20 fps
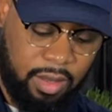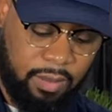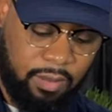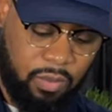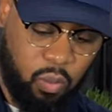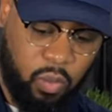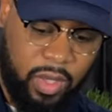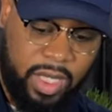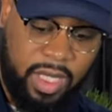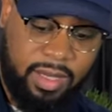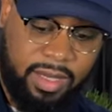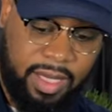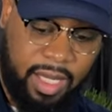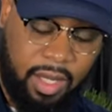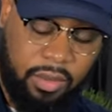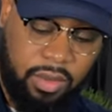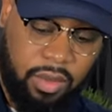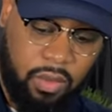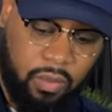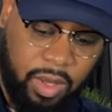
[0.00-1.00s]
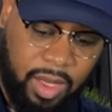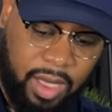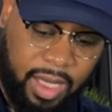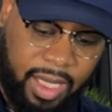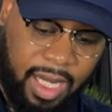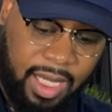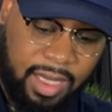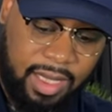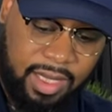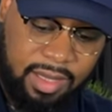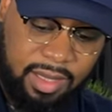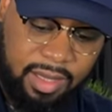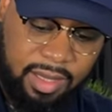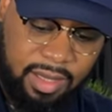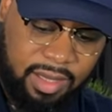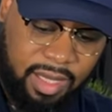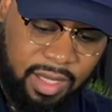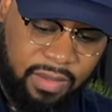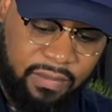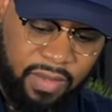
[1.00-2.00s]
tell them. Mm-hmm. We tell you. We're like, hey, listen,
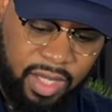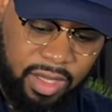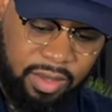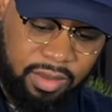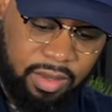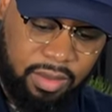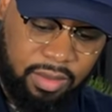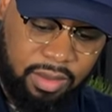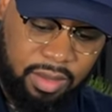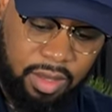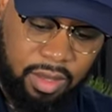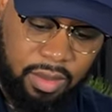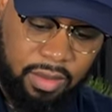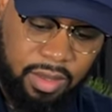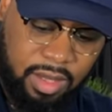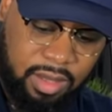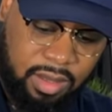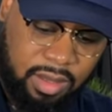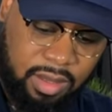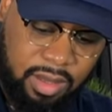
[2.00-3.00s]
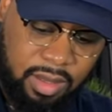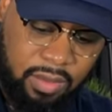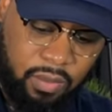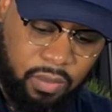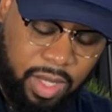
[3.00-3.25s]
this ain't vectored. You know, this.